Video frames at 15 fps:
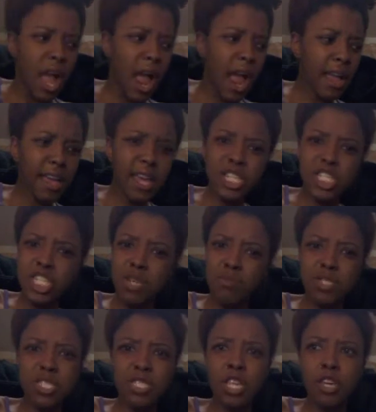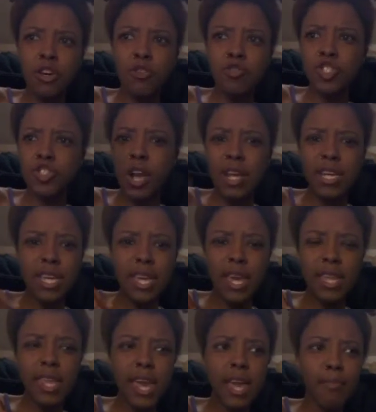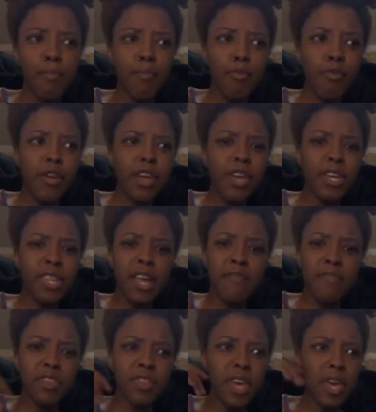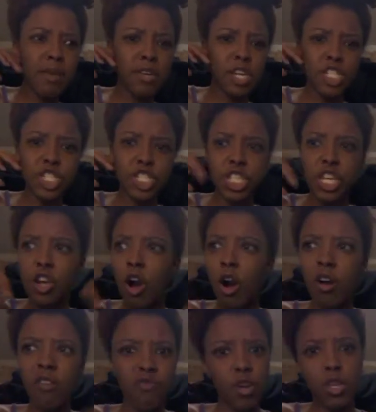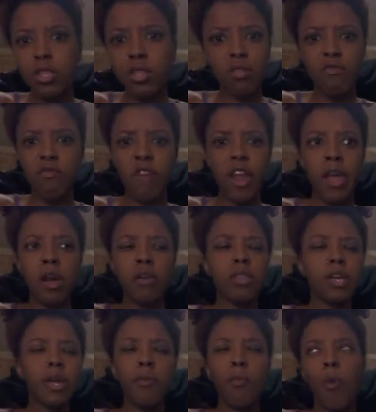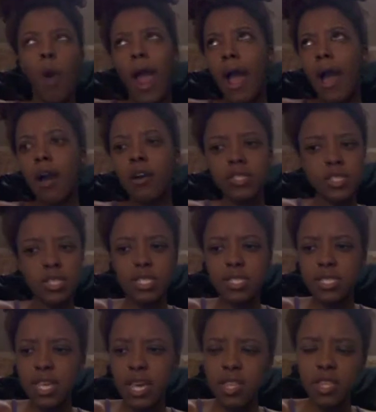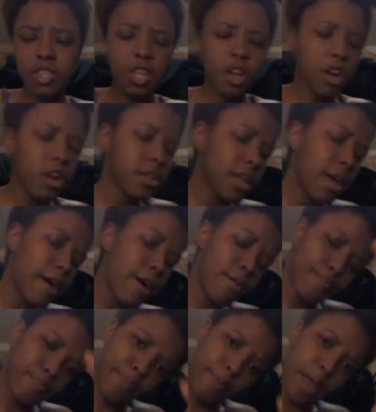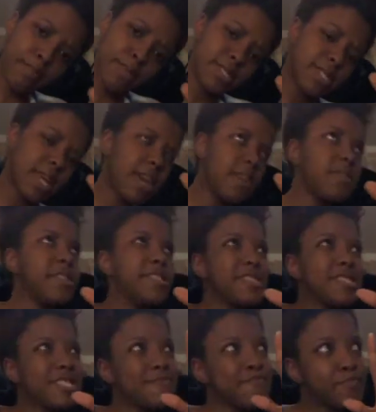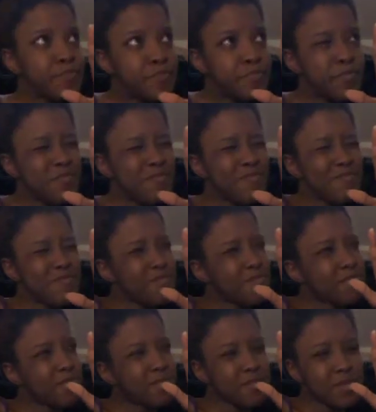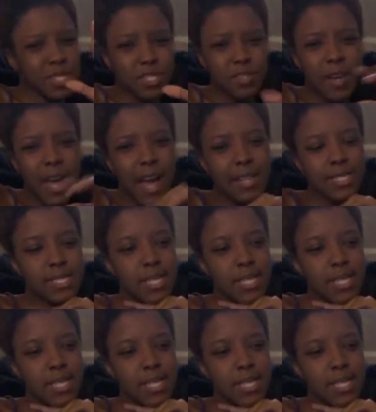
I guess she was still trying to get at Bree and everything, because she all running around looking wild and this, that, and the third. Now, I'm gonna say this. you guys